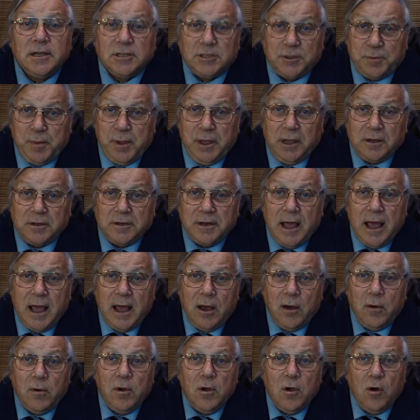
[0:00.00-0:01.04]
speak
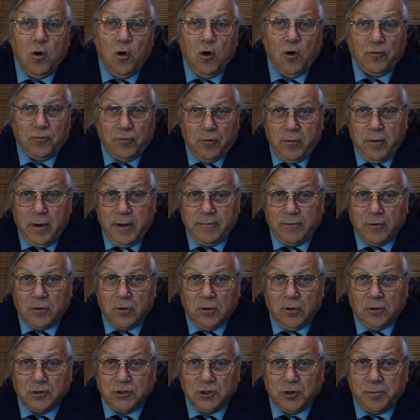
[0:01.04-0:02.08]
now or forever
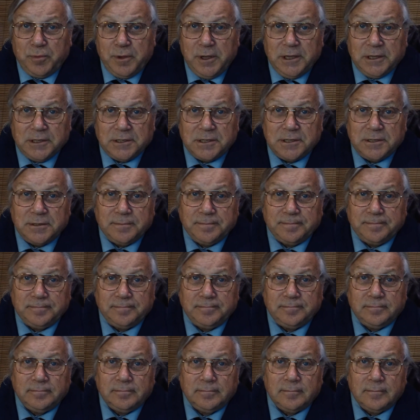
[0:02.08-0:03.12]
hold your peace.
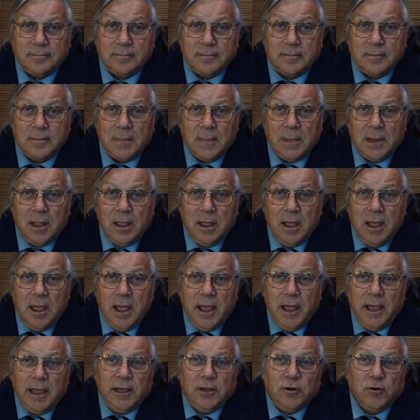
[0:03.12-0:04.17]

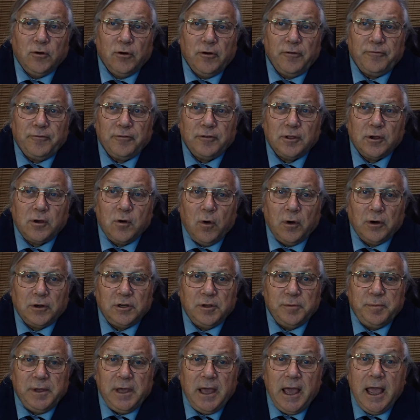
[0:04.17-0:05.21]
In order for the court
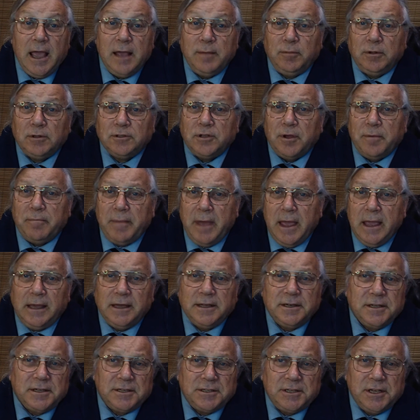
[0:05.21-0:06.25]
to be able to make
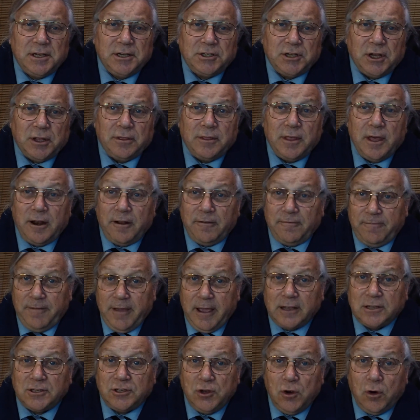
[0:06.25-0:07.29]
a decision that
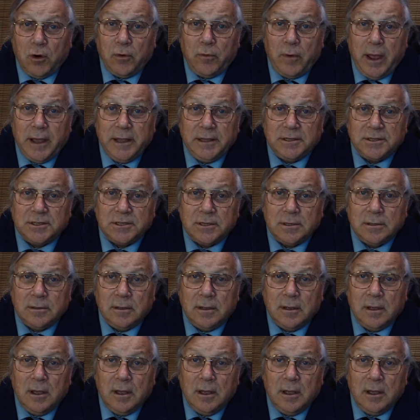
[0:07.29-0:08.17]
affects your rights,